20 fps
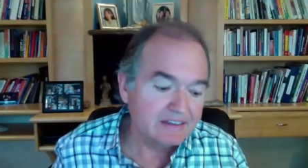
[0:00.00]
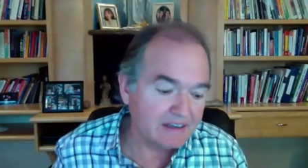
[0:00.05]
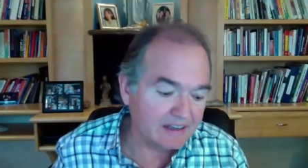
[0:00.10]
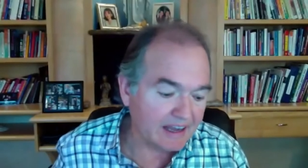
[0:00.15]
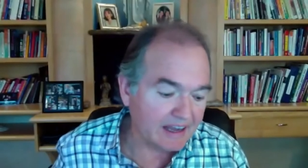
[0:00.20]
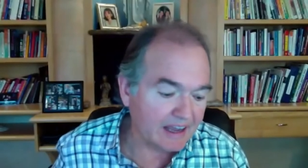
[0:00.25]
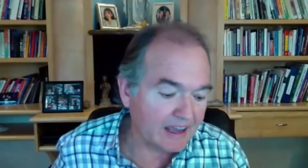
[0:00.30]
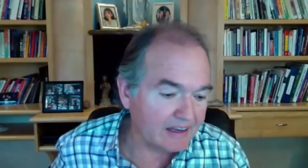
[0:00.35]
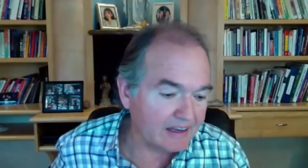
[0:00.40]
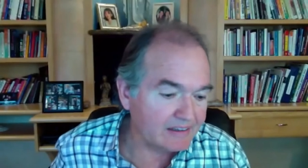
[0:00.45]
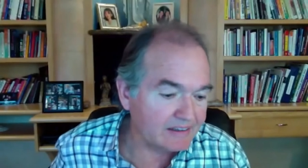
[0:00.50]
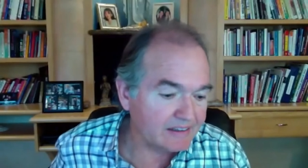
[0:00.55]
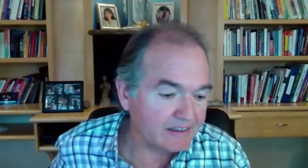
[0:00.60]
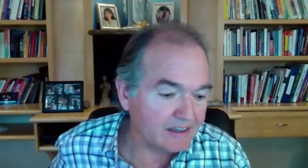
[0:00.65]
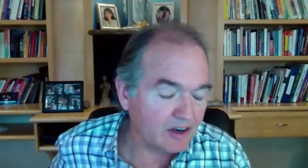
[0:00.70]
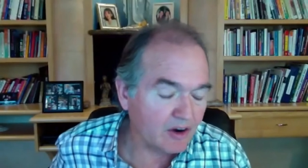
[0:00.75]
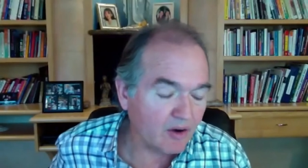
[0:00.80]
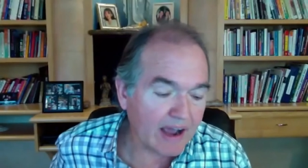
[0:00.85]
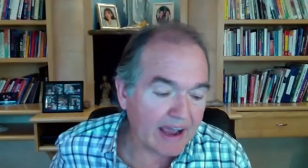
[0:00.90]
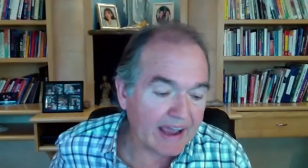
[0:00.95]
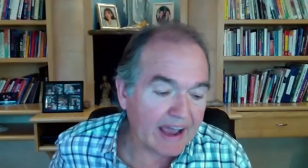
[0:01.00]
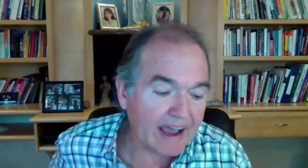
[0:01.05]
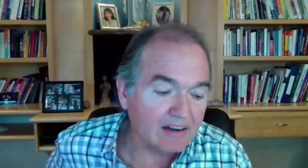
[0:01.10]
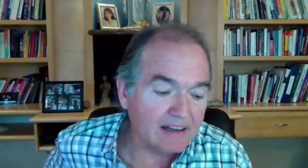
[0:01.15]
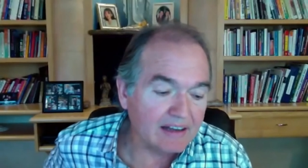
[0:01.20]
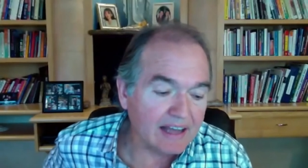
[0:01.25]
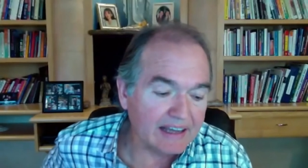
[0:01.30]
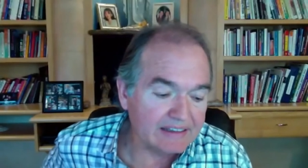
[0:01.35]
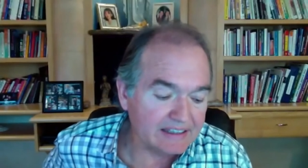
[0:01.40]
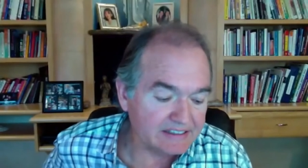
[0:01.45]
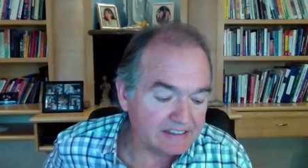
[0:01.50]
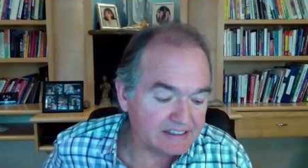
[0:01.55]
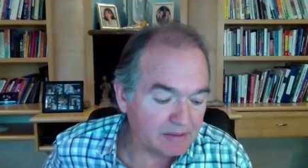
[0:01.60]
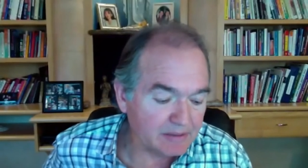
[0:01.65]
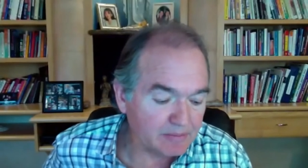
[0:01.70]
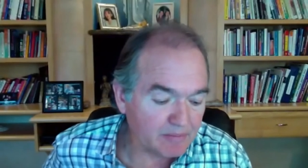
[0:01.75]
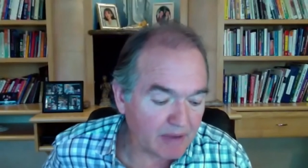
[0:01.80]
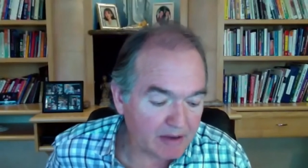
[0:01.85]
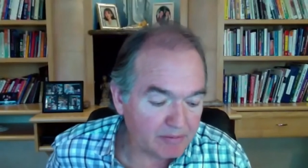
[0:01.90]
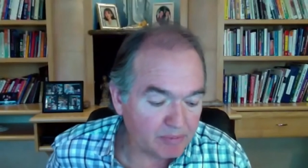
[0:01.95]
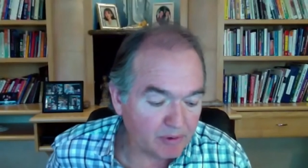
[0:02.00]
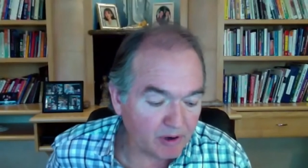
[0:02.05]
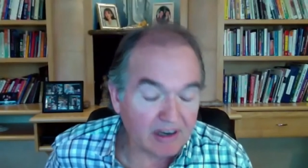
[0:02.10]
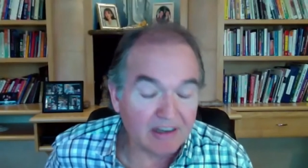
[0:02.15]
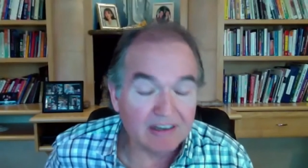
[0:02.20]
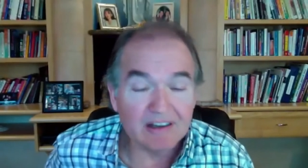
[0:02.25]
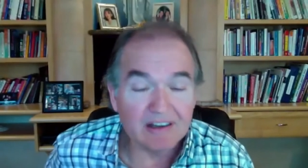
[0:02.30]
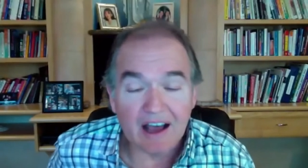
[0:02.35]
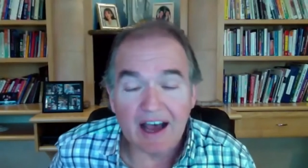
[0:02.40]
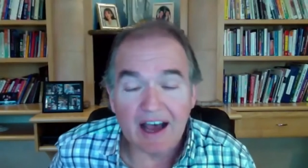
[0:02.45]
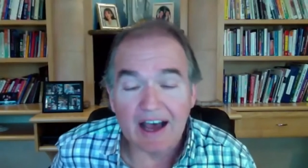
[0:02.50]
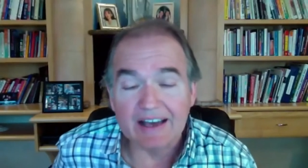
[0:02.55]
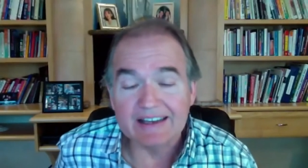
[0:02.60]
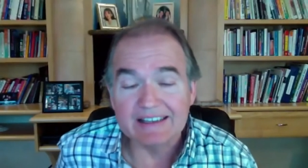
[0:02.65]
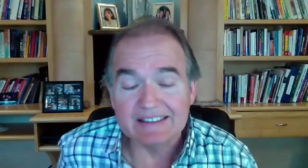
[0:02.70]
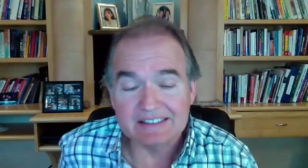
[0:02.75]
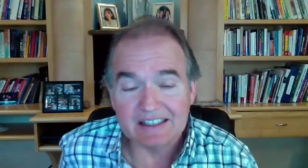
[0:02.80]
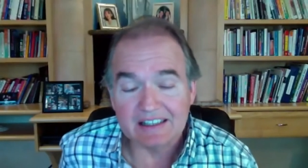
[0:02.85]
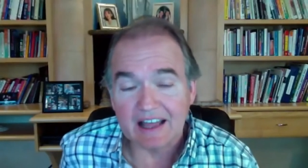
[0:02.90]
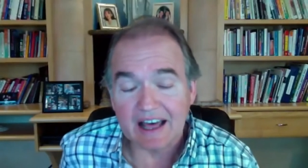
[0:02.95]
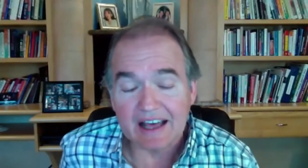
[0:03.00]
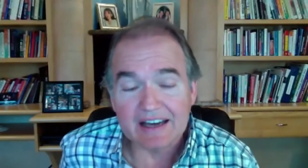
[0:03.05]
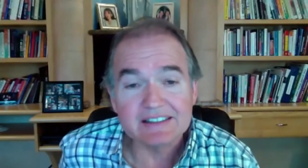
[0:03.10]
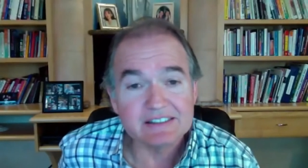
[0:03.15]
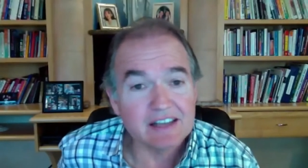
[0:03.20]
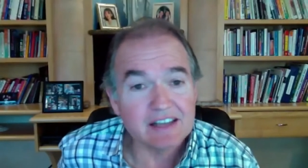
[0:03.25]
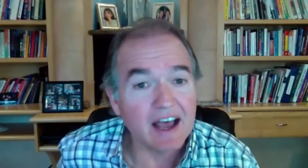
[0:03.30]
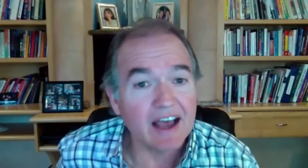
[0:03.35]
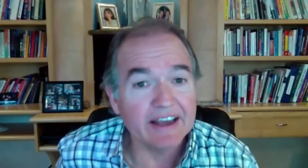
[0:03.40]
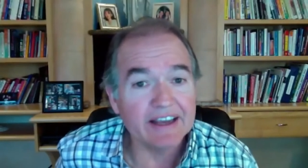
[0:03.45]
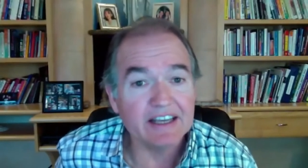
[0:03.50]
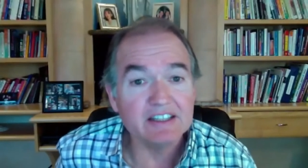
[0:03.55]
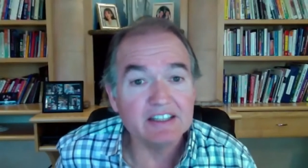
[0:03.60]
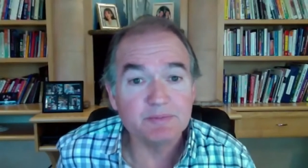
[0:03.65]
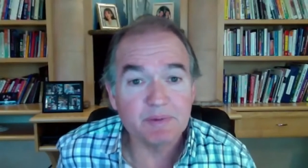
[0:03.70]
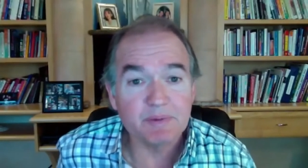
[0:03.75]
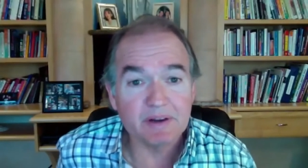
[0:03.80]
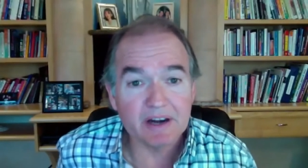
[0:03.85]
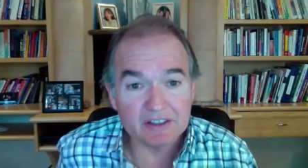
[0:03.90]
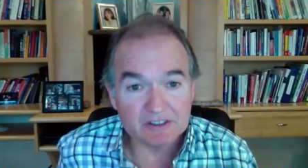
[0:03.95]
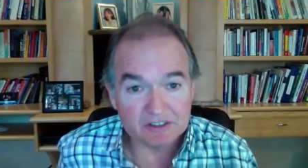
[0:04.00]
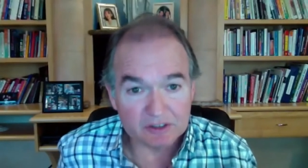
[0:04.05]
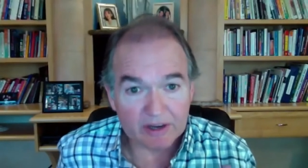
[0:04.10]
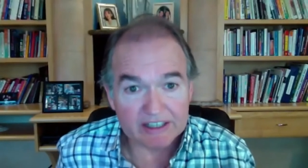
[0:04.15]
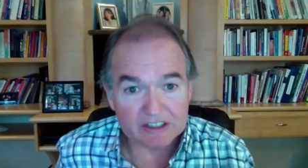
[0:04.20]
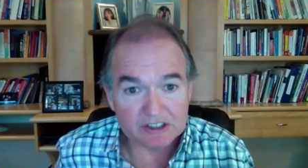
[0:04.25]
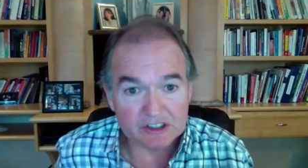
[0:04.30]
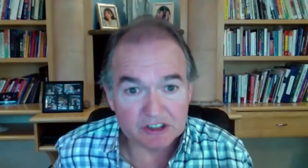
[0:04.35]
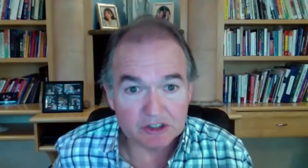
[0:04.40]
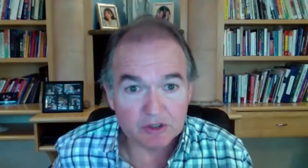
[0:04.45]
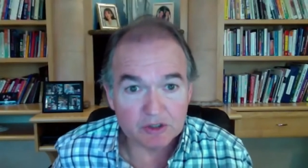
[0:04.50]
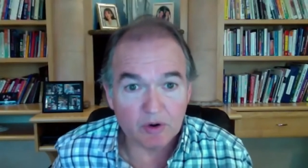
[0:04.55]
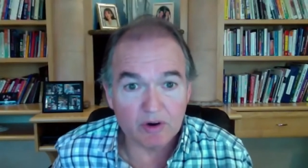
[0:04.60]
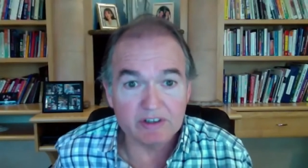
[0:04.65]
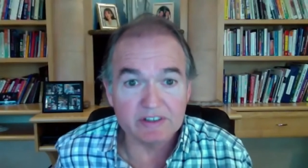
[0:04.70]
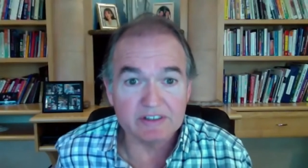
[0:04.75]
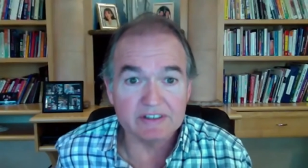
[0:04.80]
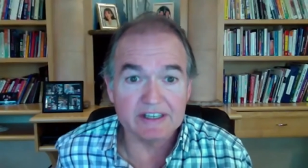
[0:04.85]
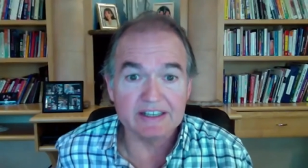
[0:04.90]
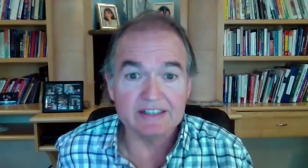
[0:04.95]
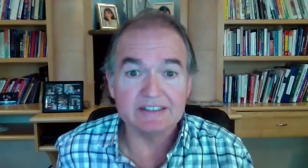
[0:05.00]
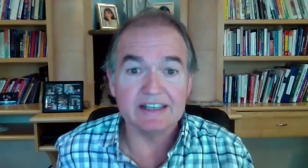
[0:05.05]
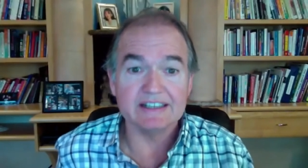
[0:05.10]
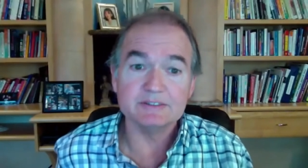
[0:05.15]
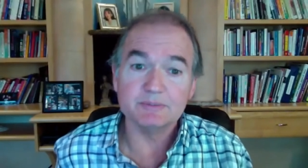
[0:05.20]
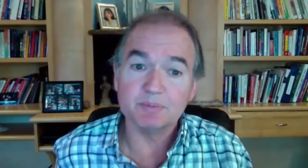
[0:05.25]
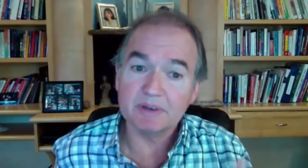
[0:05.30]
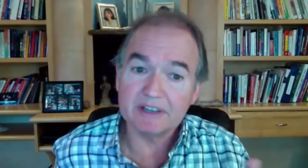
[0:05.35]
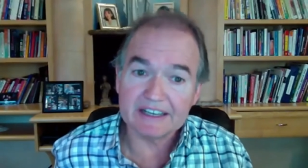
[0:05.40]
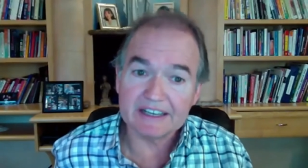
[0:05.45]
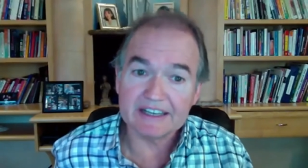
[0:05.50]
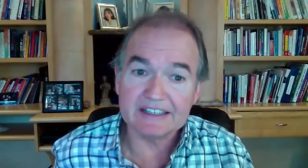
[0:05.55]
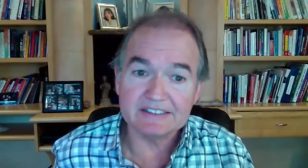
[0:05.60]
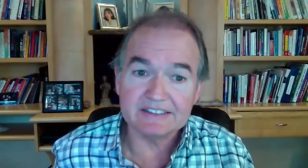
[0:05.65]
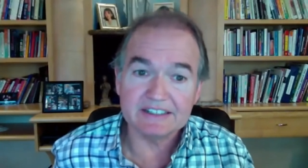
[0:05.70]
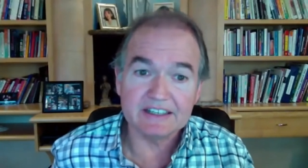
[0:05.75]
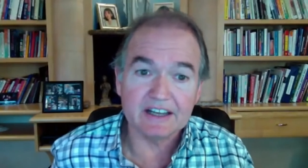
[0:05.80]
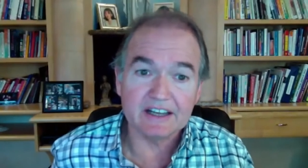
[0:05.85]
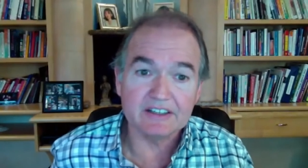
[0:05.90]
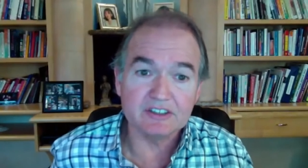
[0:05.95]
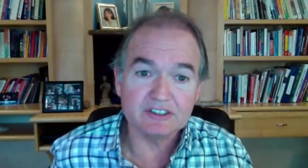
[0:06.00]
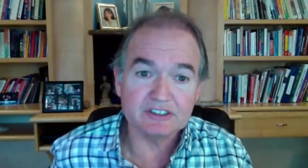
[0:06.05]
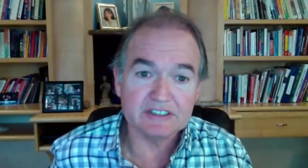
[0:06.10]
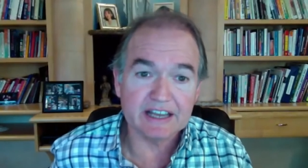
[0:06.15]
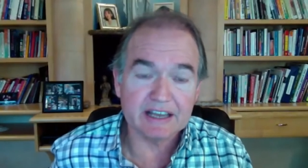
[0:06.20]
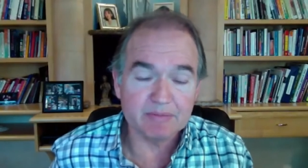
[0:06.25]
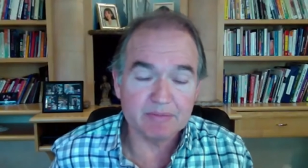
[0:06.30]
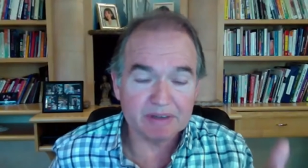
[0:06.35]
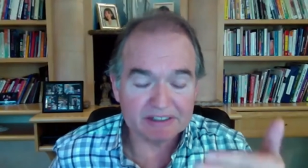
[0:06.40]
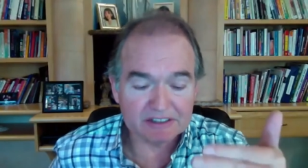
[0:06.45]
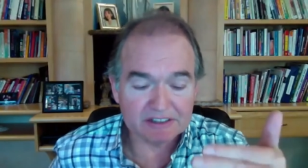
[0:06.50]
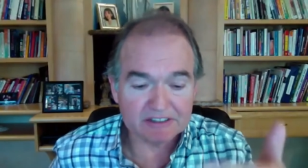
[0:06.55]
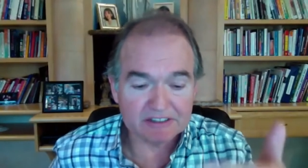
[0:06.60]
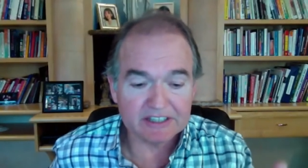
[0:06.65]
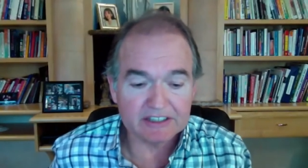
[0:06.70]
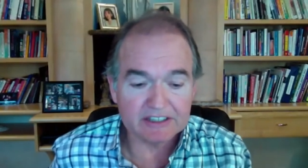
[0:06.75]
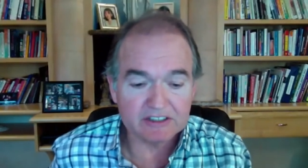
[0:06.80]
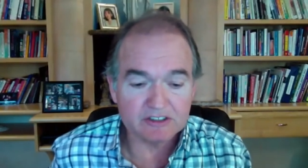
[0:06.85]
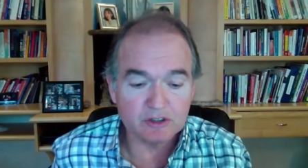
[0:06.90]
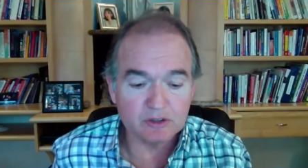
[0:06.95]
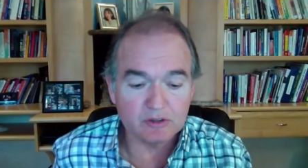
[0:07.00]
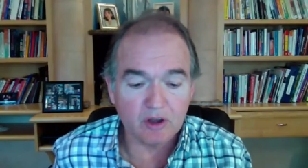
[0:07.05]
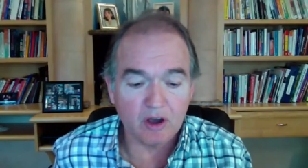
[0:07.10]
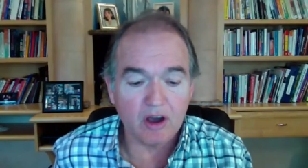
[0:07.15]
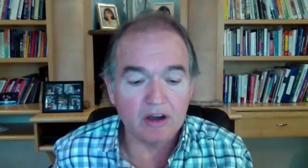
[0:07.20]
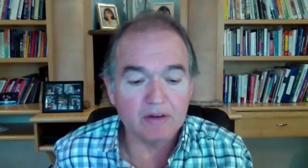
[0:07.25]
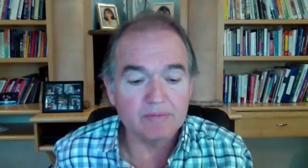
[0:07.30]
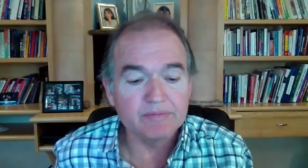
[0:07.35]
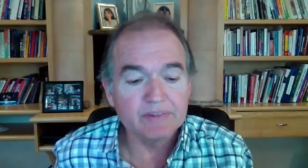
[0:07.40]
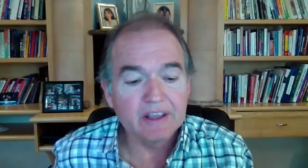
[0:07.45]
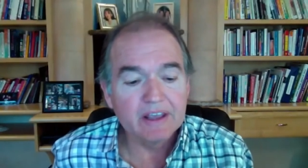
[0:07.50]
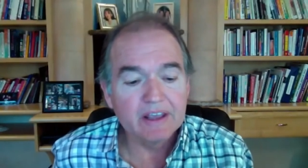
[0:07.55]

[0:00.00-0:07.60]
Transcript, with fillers: And, you know, I outline this in my book a lot. It's a lot of science, but I'll try to shorten it. It's pretty easy to understand, but it just takes too long.